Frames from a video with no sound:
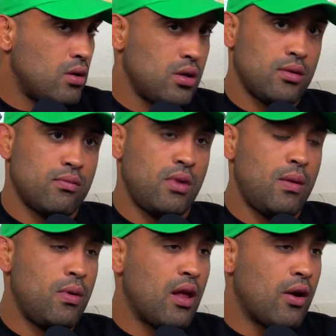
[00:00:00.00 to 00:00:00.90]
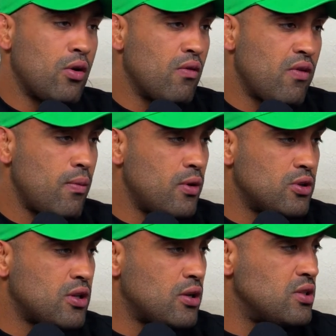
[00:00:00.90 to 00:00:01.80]
maybe like November
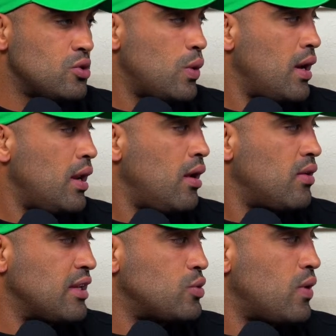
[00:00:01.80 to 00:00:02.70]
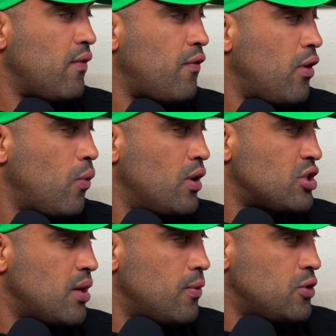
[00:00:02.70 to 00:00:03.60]
2020, that's when I fought one
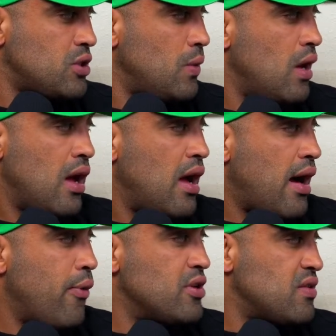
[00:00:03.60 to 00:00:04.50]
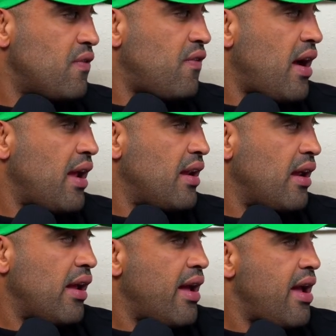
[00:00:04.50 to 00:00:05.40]
championship. I wasn't fighting
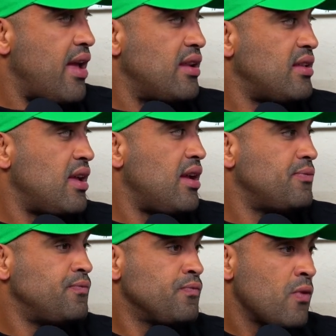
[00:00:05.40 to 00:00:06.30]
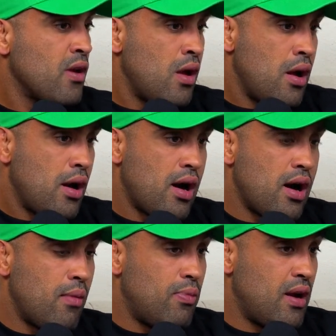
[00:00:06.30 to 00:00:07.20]
anything,
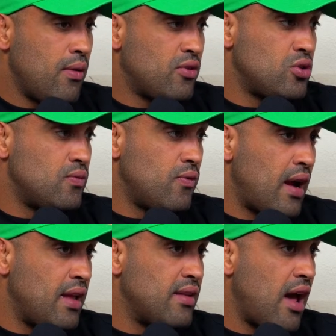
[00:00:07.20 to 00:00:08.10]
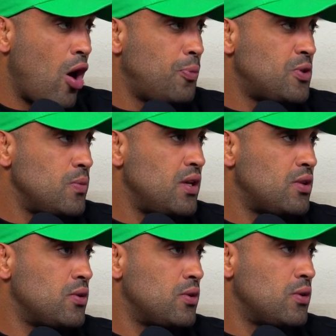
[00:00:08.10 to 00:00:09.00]
but it helped me
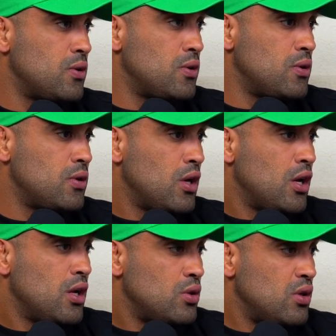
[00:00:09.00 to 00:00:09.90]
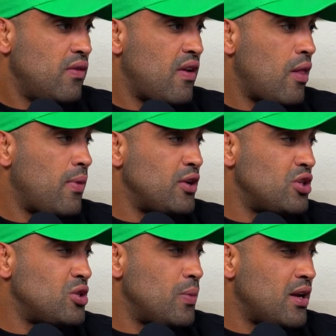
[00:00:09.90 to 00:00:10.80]
to develop my
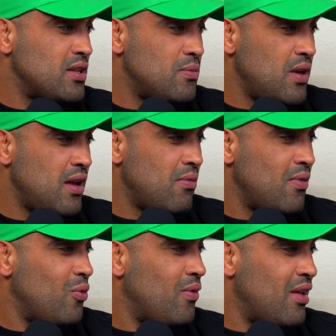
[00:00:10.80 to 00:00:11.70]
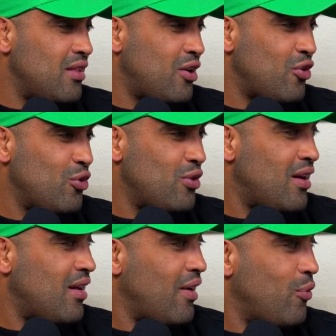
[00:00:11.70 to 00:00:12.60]
jiu-jitsu because me and the crew that
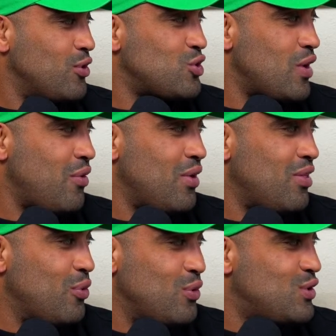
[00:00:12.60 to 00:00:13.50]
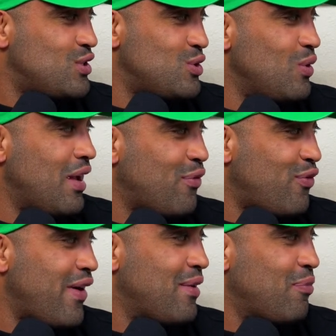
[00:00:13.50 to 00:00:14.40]
I was training with, we would still like
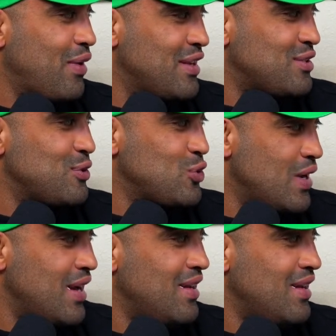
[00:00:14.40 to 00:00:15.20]
find a place to train